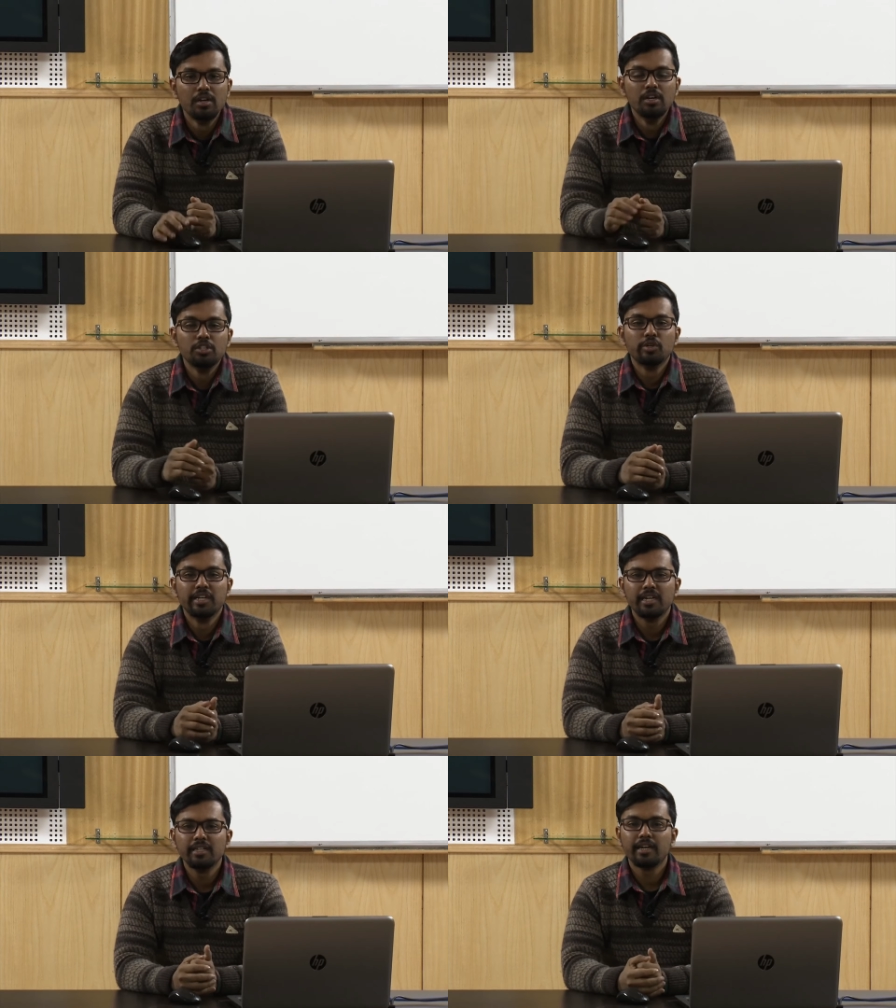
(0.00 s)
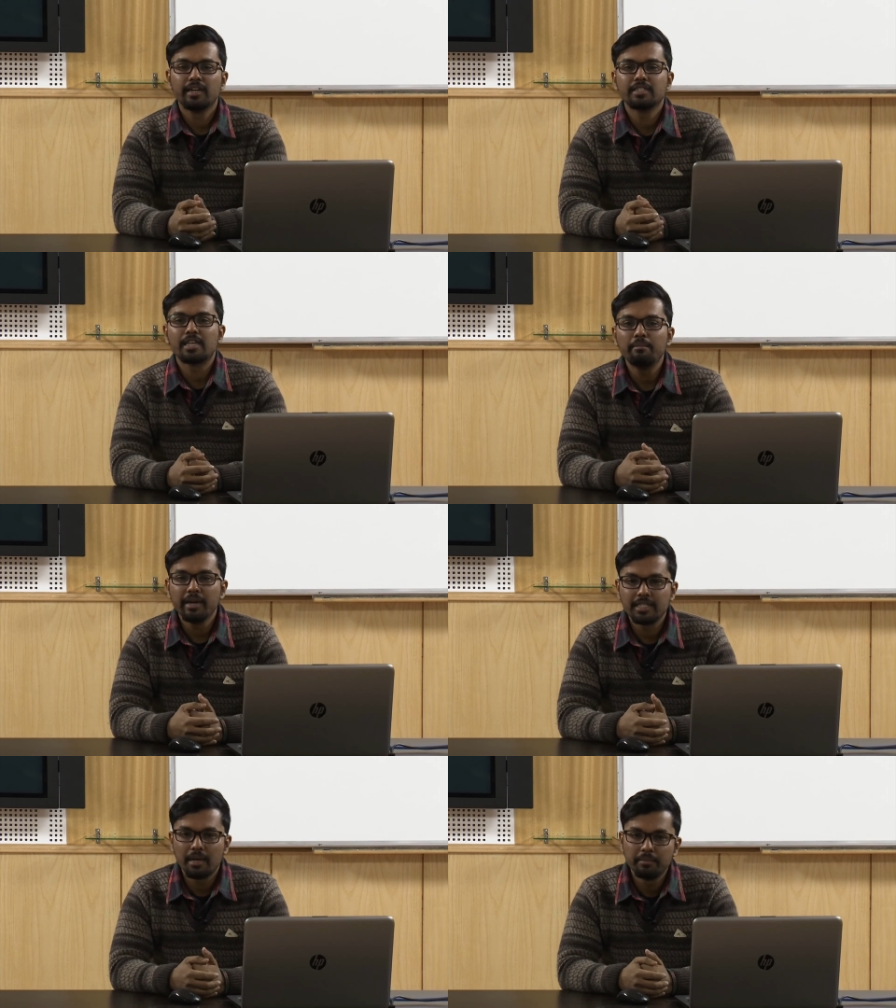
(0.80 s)
So here there are some
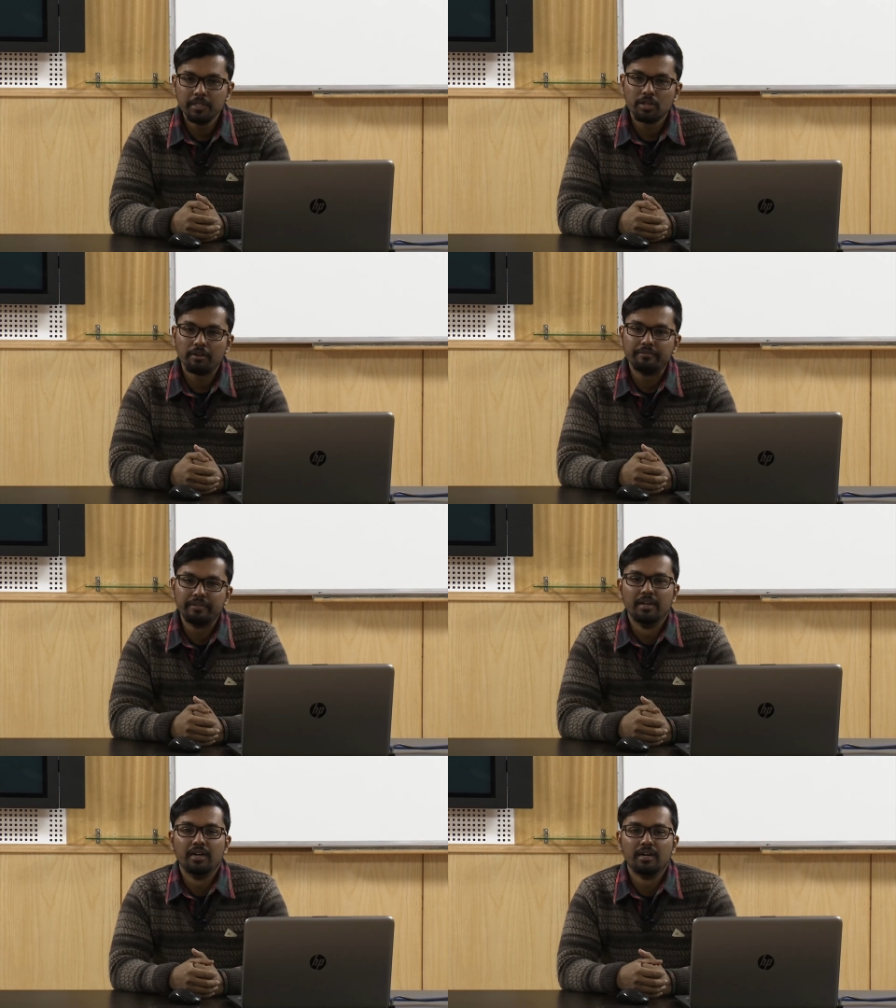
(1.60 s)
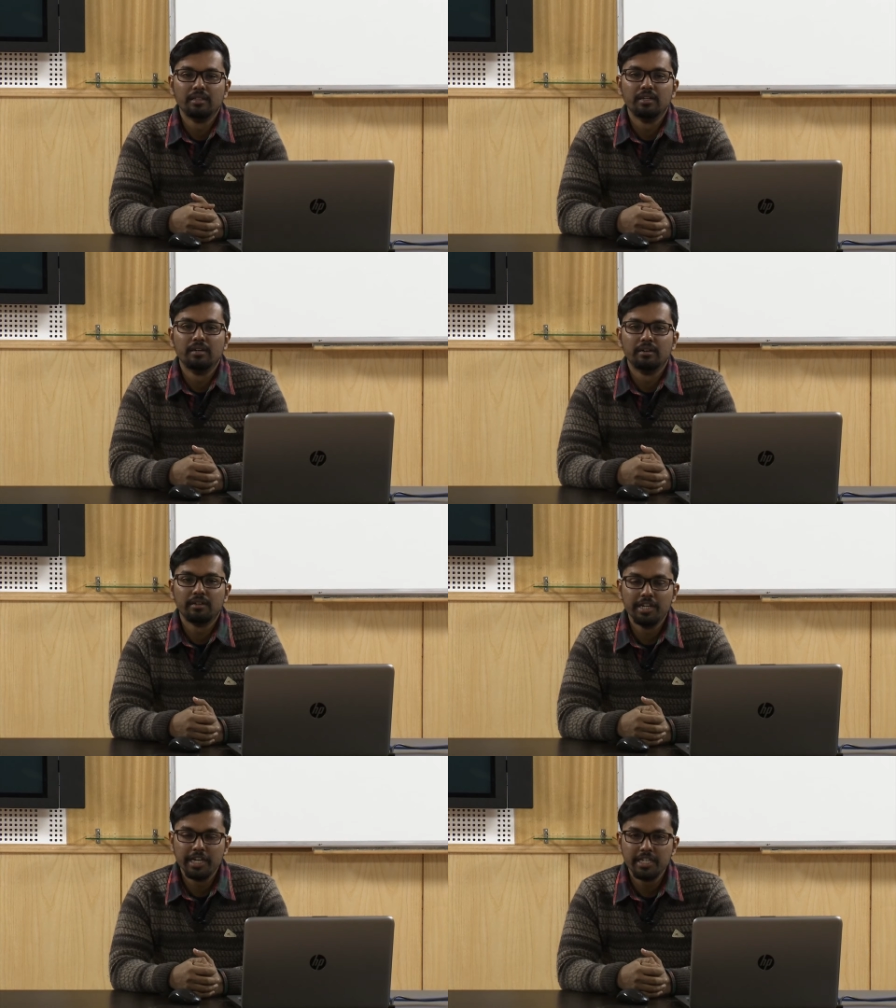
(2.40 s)
examples of the
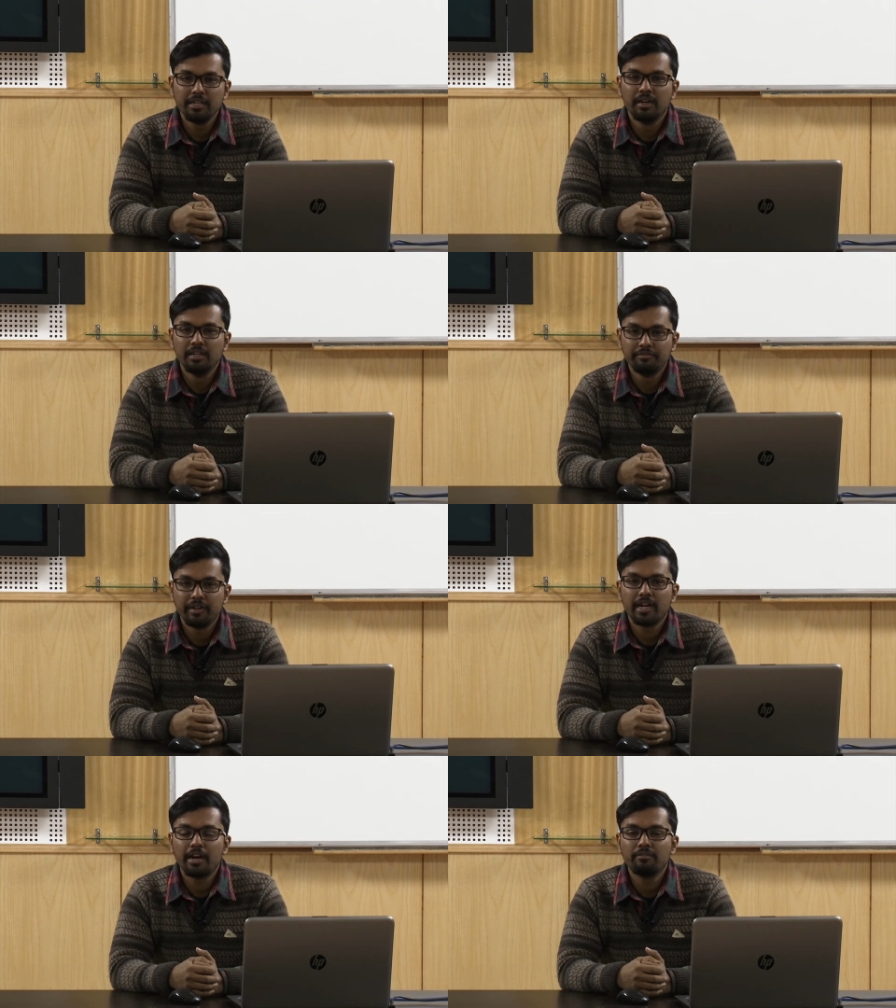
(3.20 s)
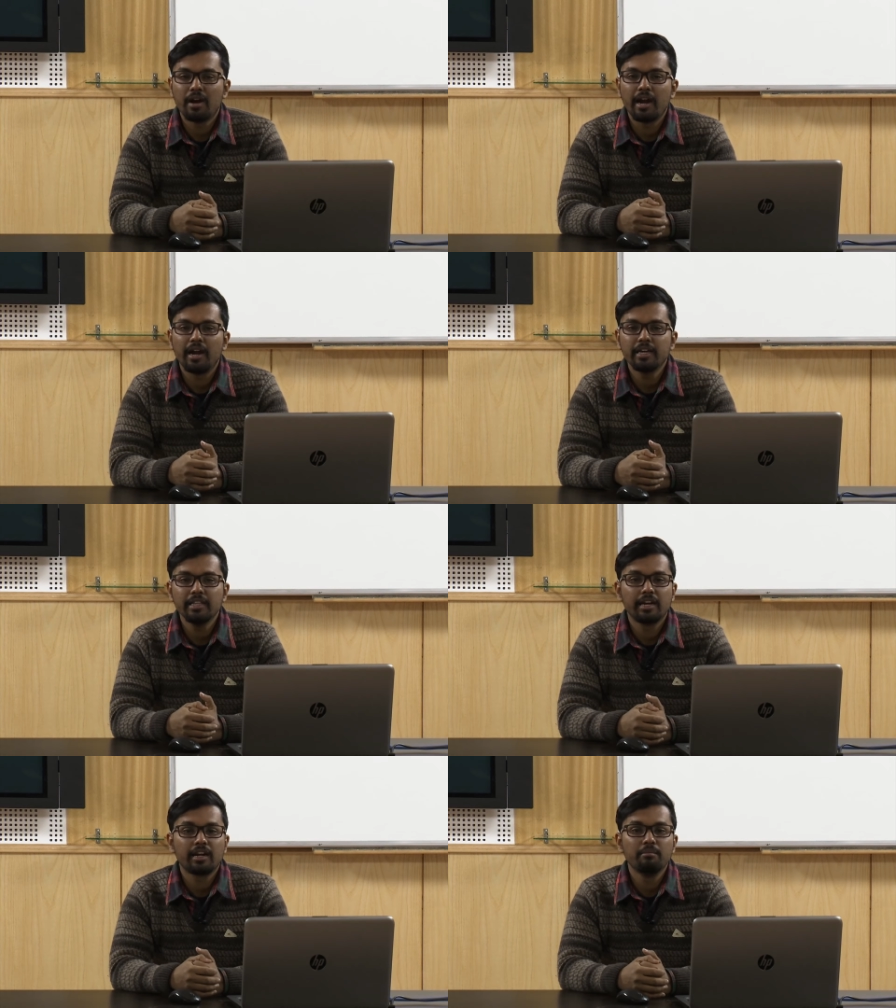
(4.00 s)
creating a different kind of hierarchy.
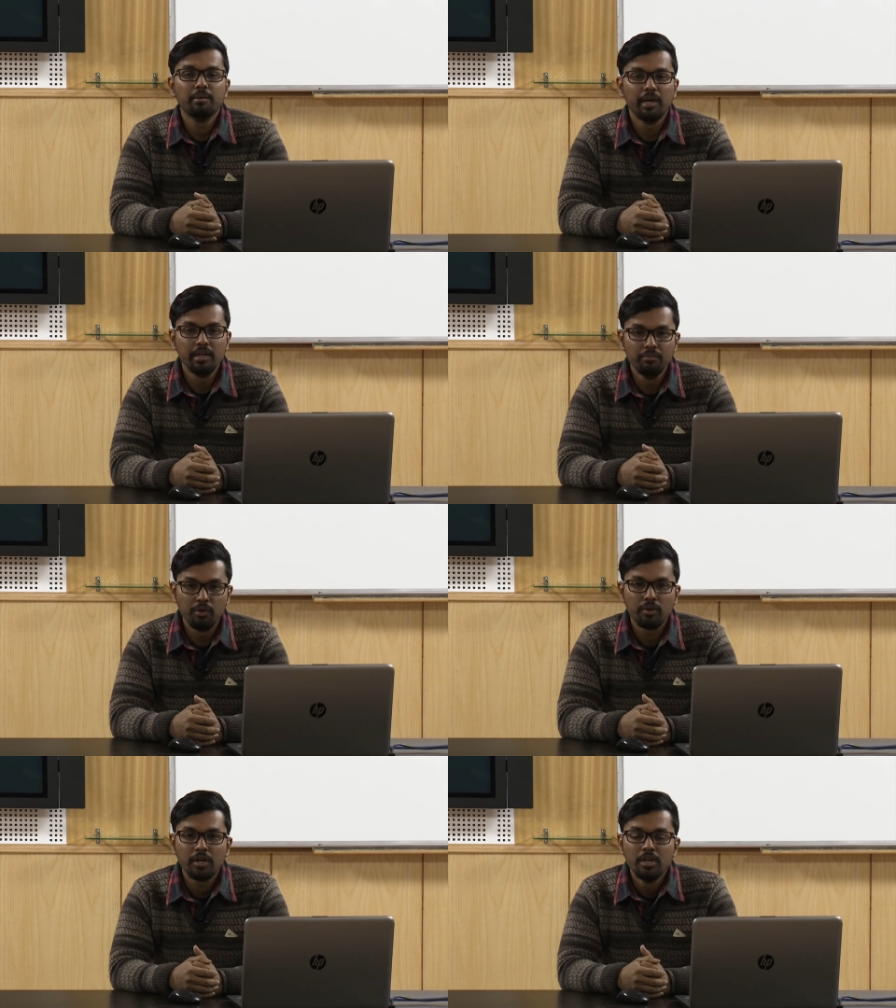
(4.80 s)
There can be many more.